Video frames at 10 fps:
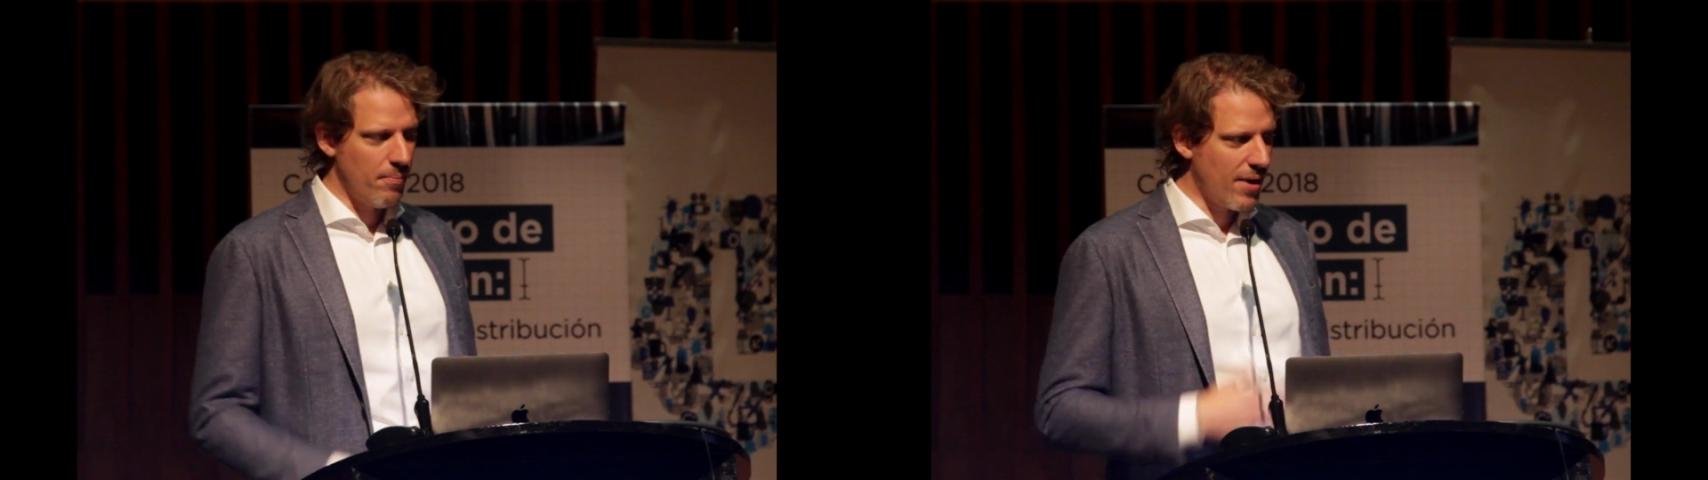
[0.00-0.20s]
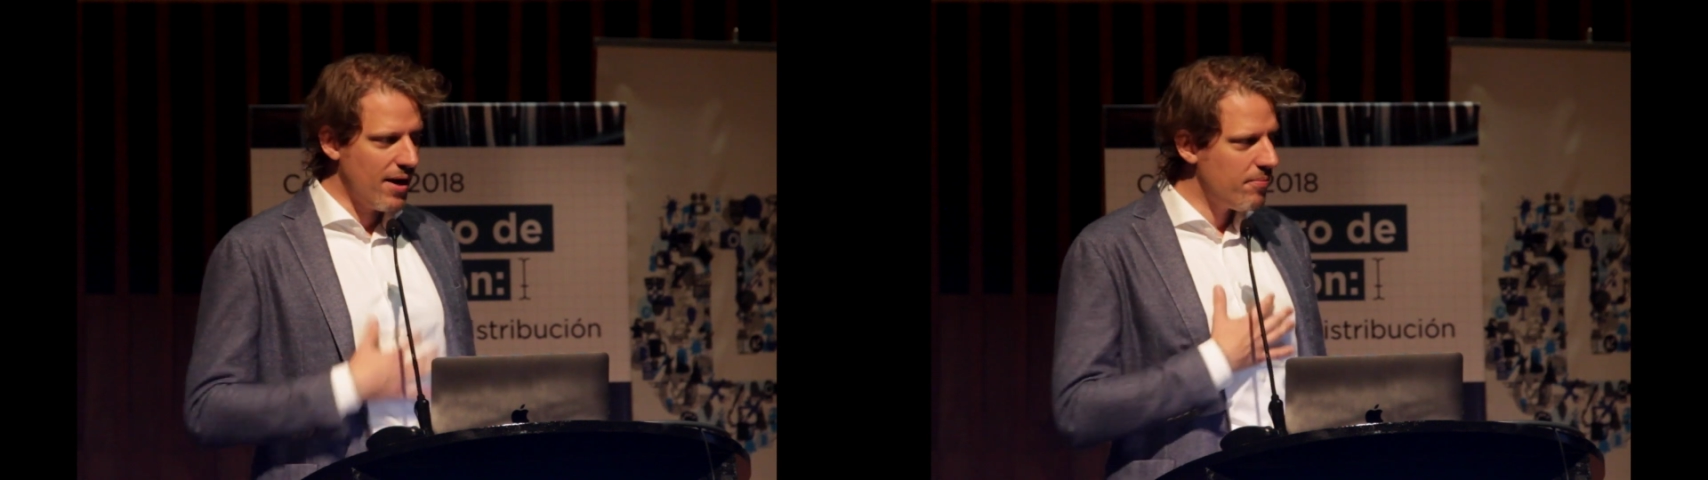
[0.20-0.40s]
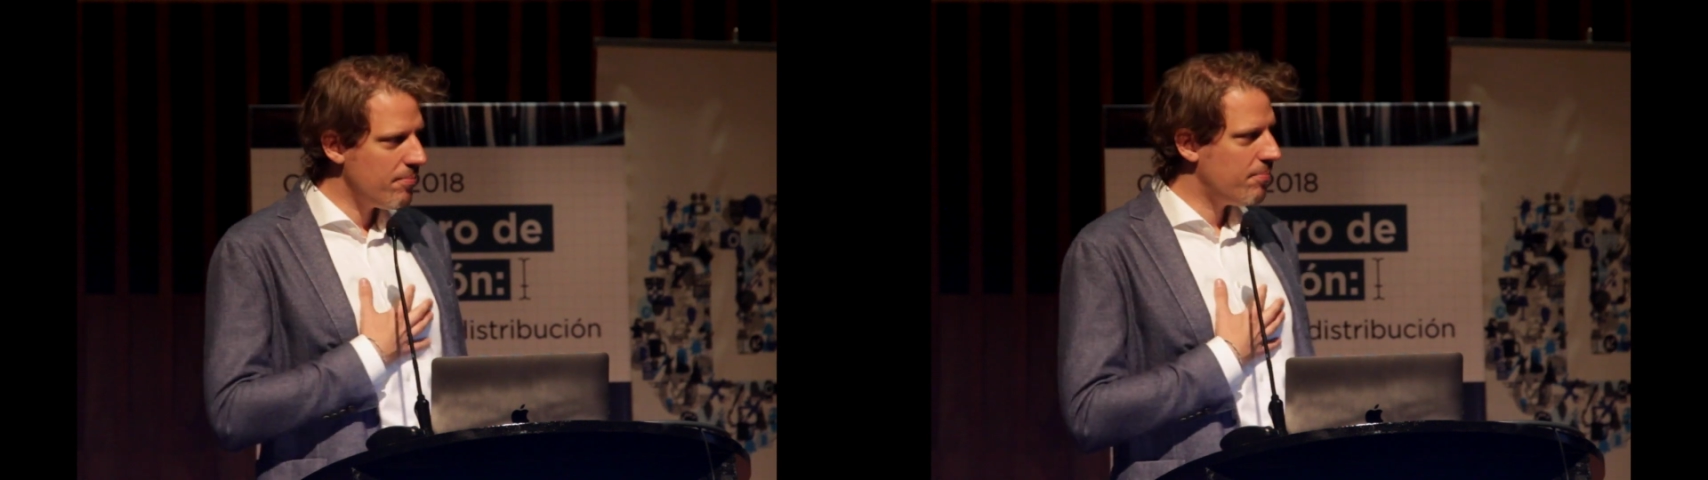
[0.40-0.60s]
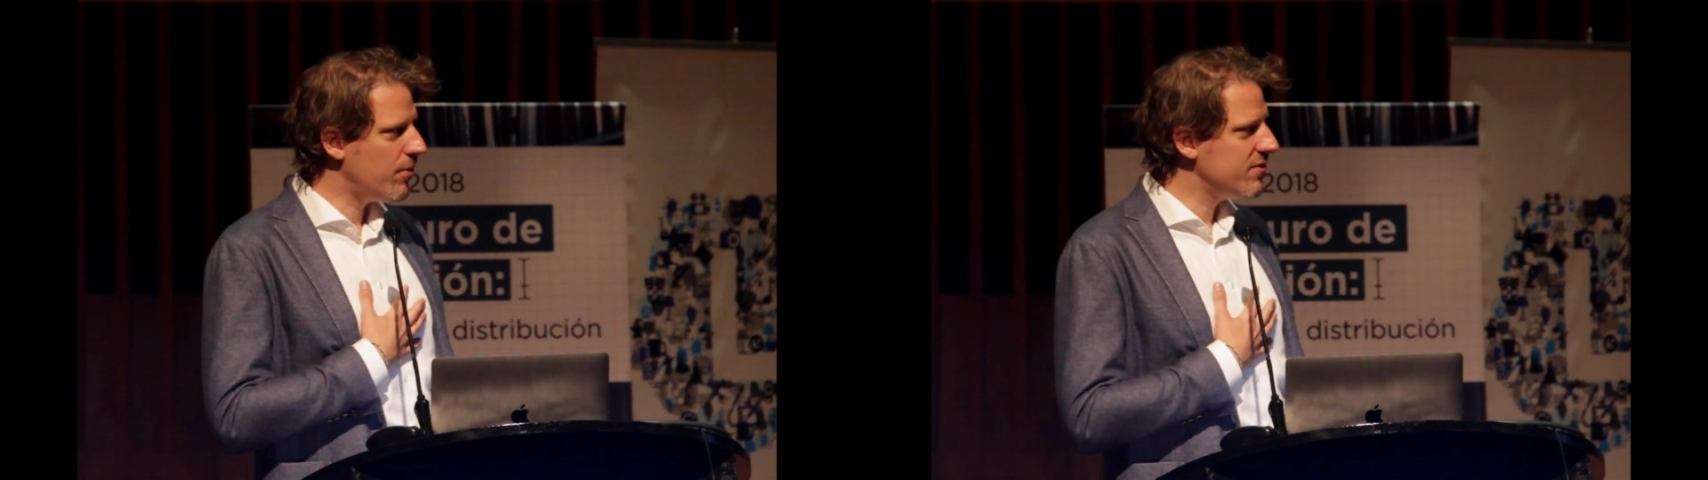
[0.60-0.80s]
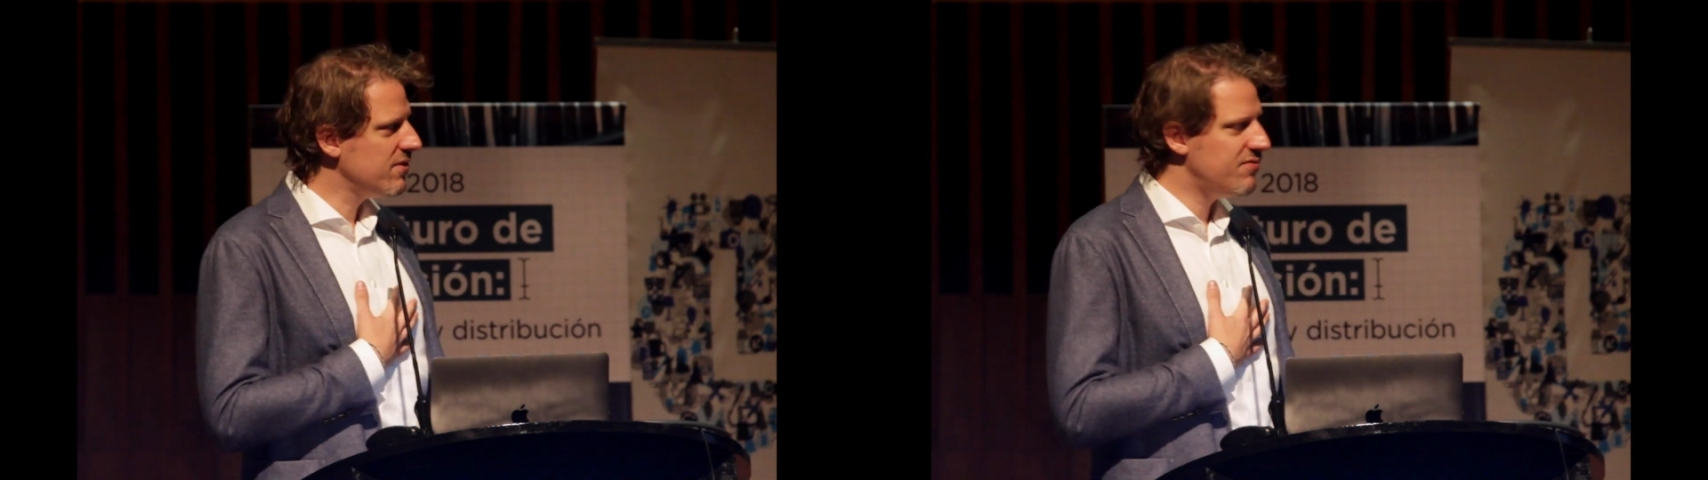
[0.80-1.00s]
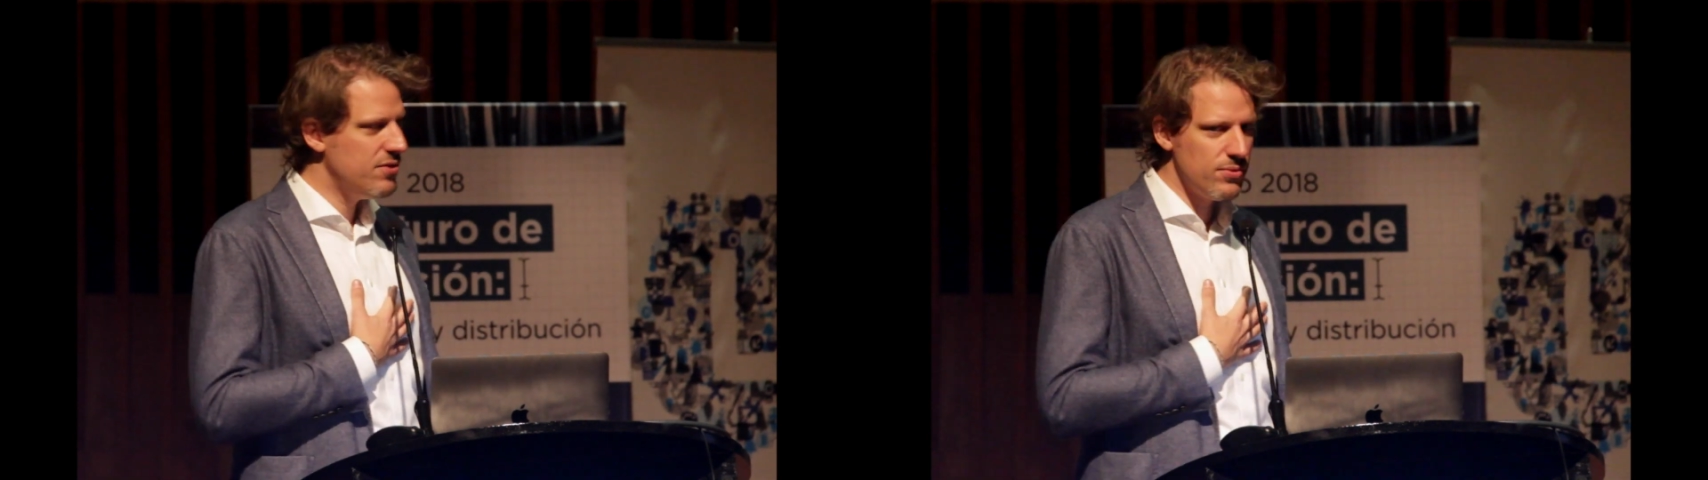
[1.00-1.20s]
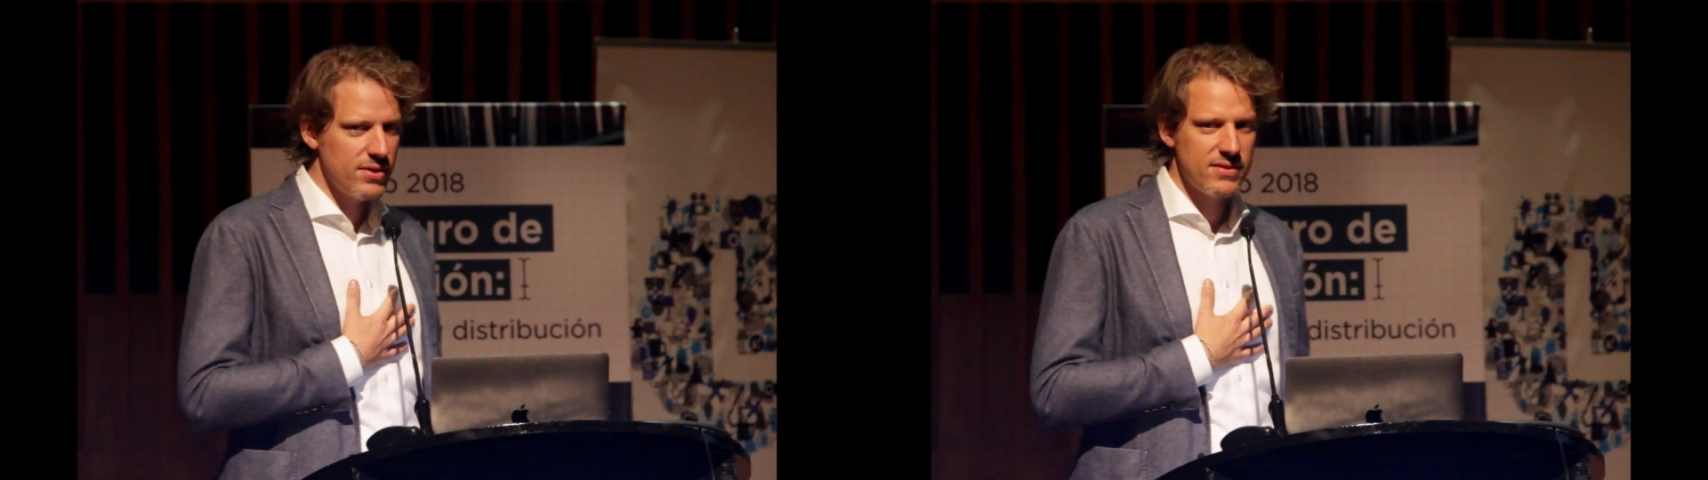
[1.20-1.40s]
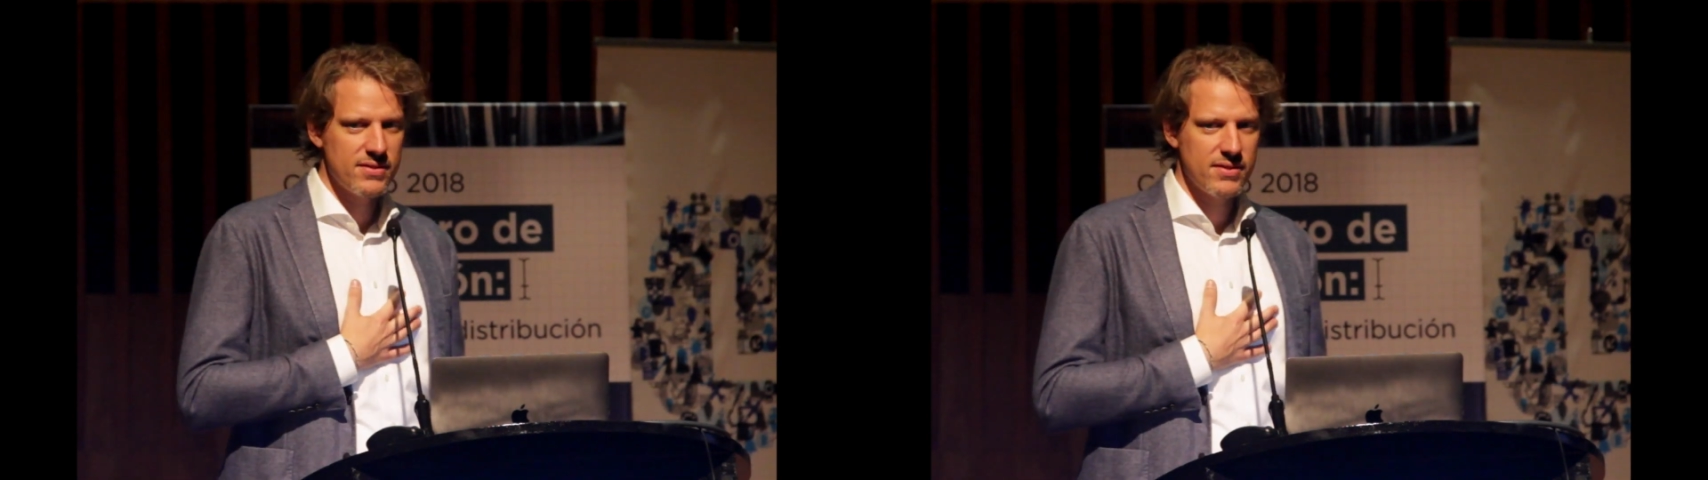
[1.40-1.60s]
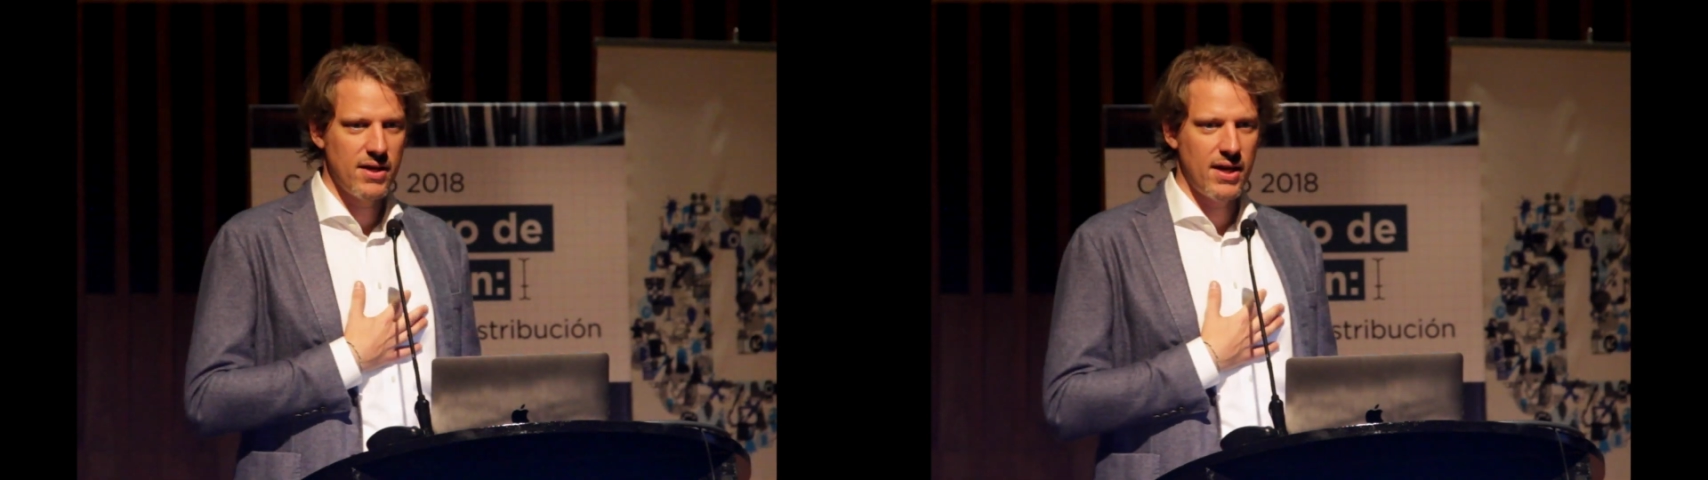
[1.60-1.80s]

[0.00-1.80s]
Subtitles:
My personal view is,